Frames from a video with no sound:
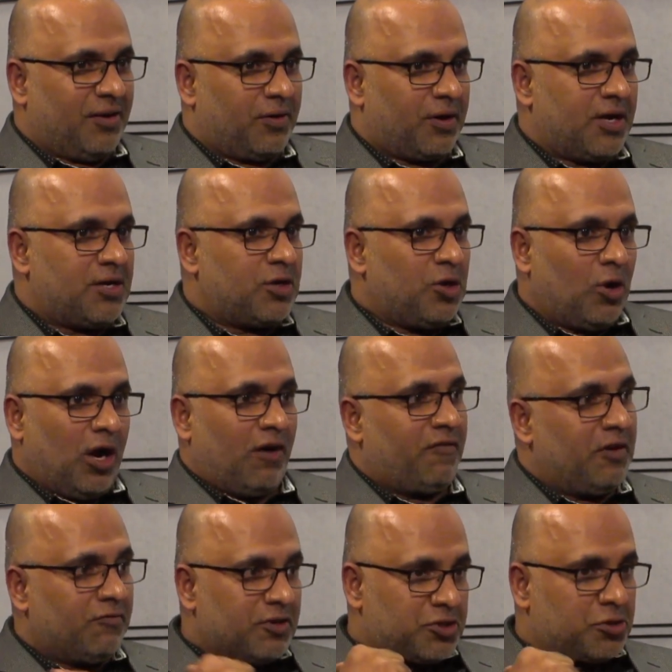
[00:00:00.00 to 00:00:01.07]
right? You have
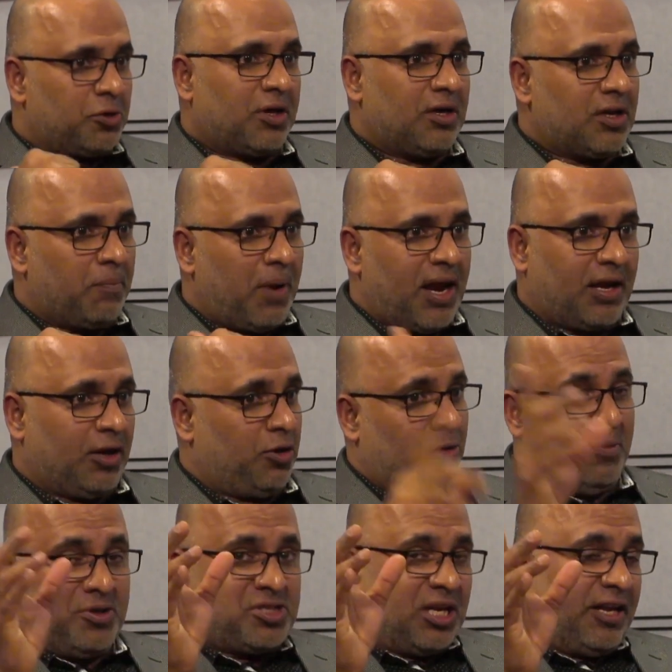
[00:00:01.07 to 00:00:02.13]
inventory in the back, and you'll
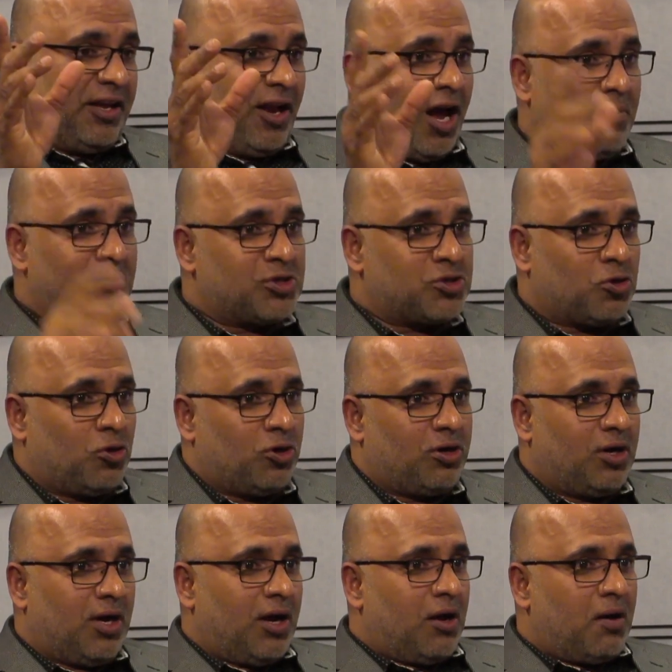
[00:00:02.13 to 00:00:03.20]
be selling in Amazon,
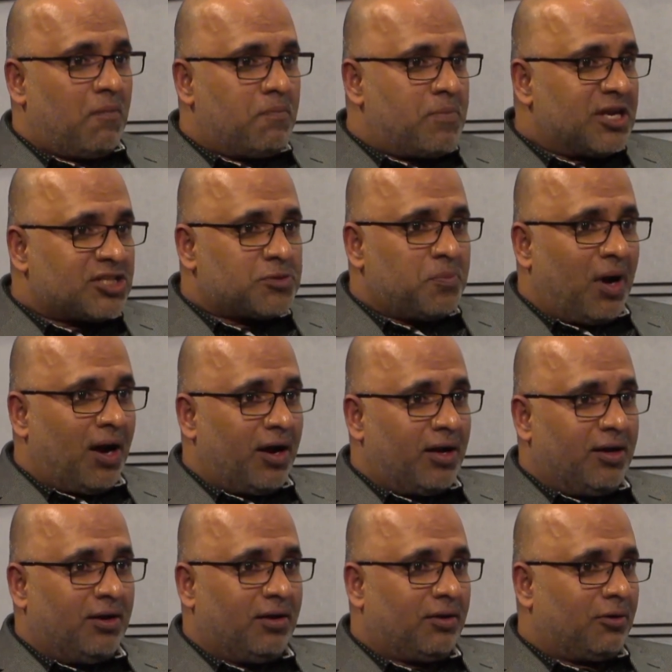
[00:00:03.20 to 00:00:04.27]
Best
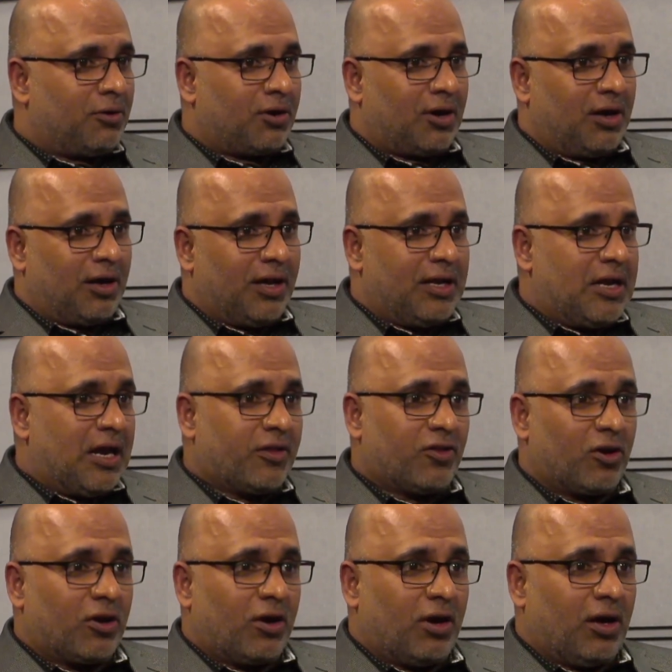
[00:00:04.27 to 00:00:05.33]
Buy, or any
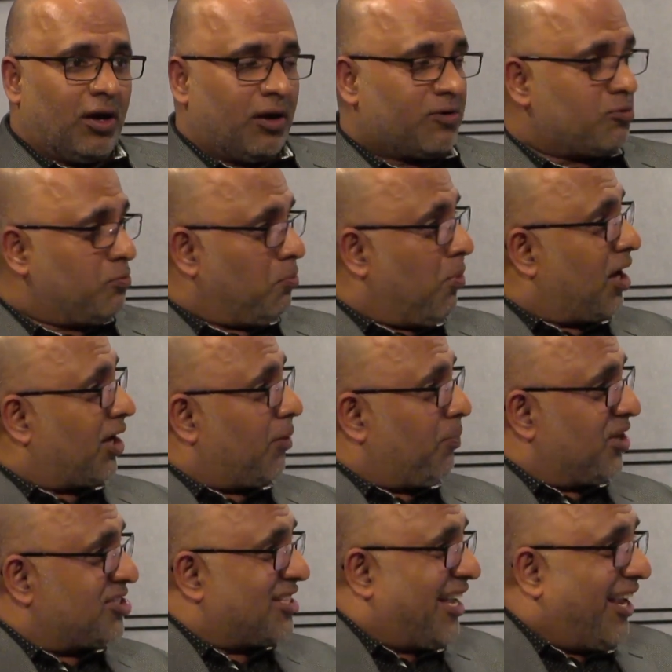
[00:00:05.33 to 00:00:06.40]
other
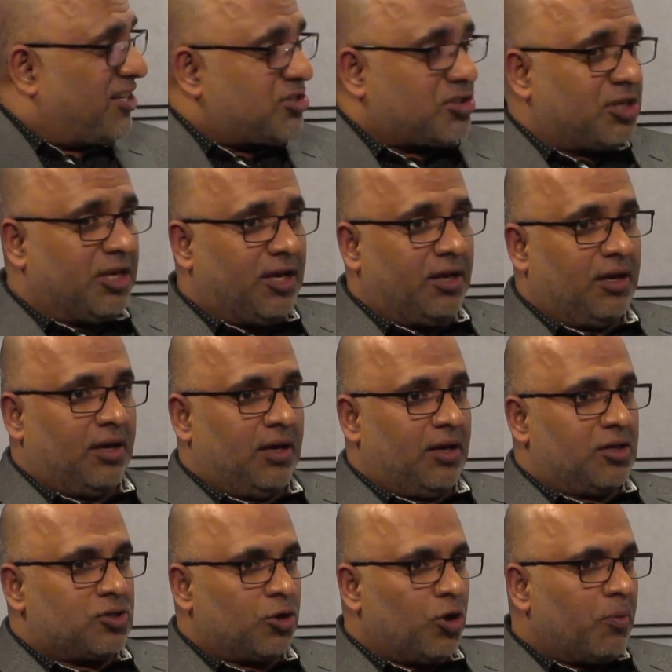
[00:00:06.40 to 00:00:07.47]
marketplace, Etsy.
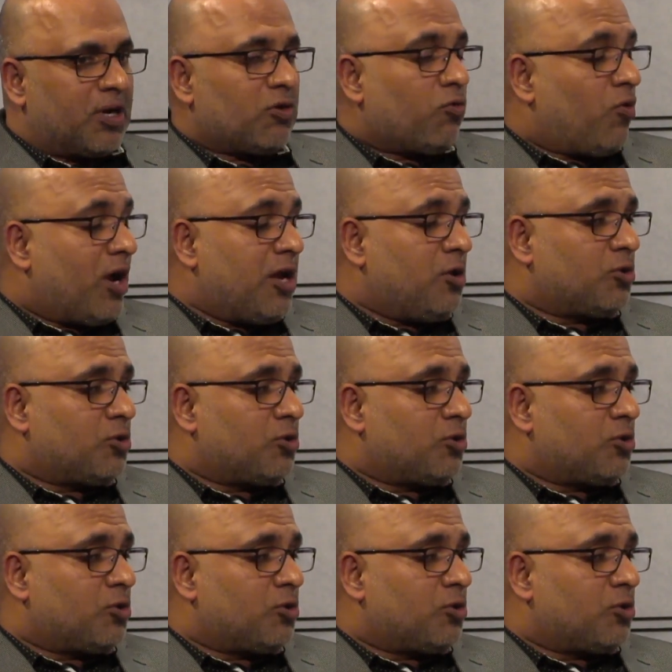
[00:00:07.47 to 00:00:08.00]
So no matter where you